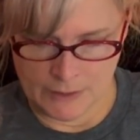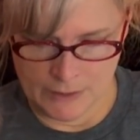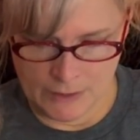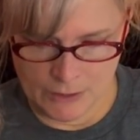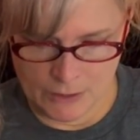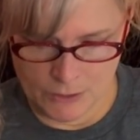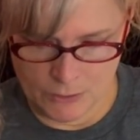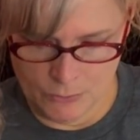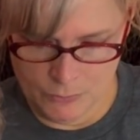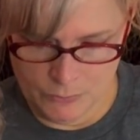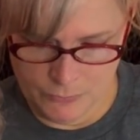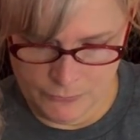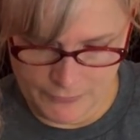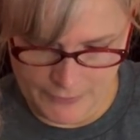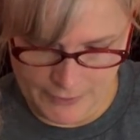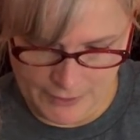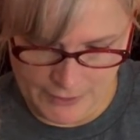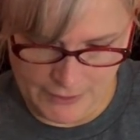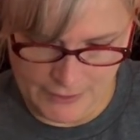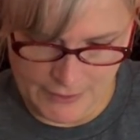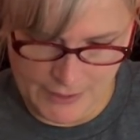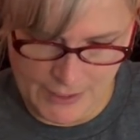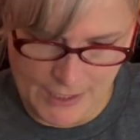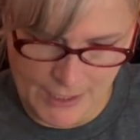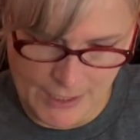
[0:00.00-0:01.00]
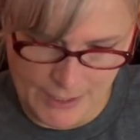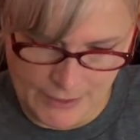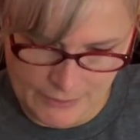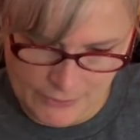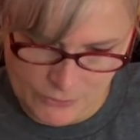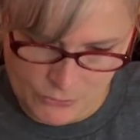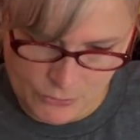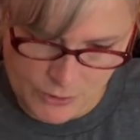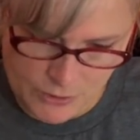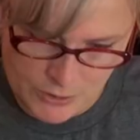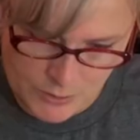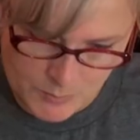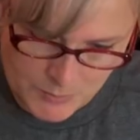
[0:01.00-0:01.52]
Oh, feel of that
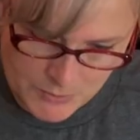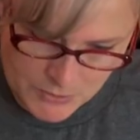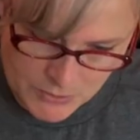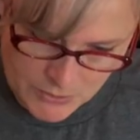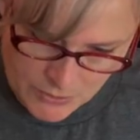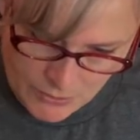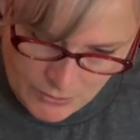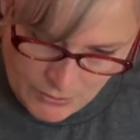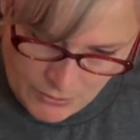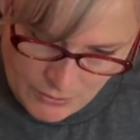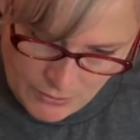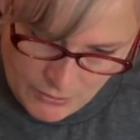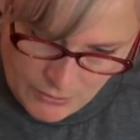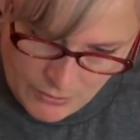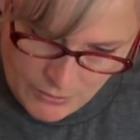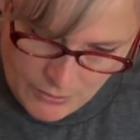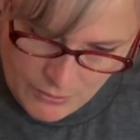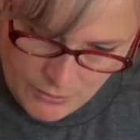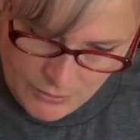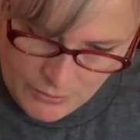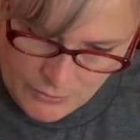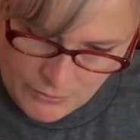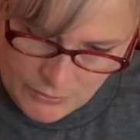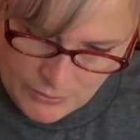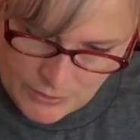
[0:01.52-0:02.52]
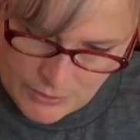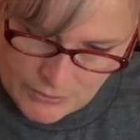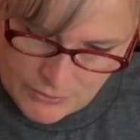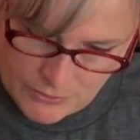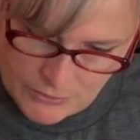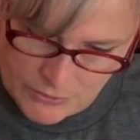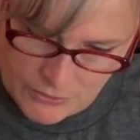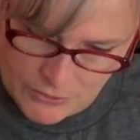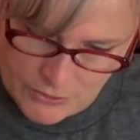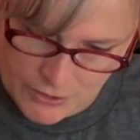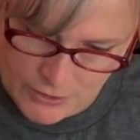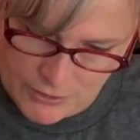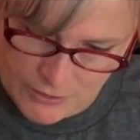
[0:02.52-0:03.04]
Christmas card. It's
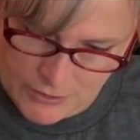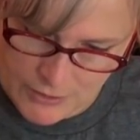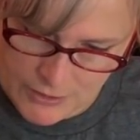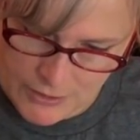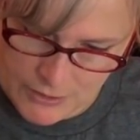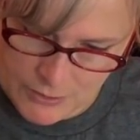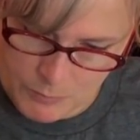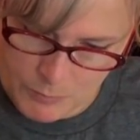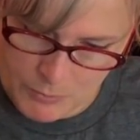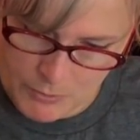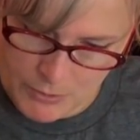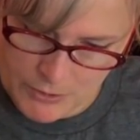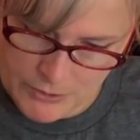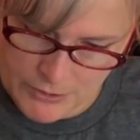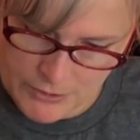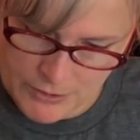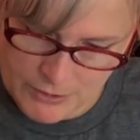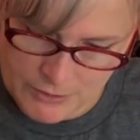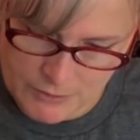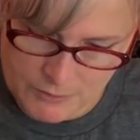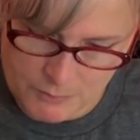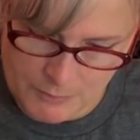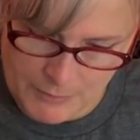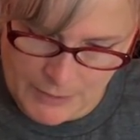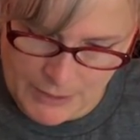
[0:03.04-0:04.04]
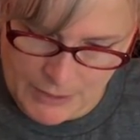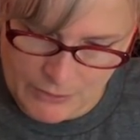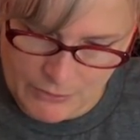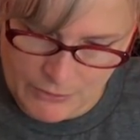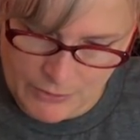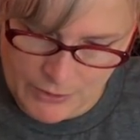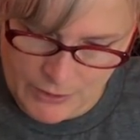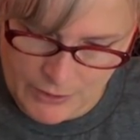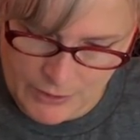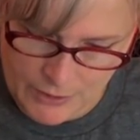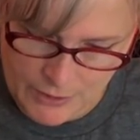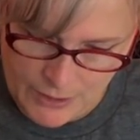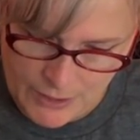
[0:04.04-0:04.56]
it, This part says Merry.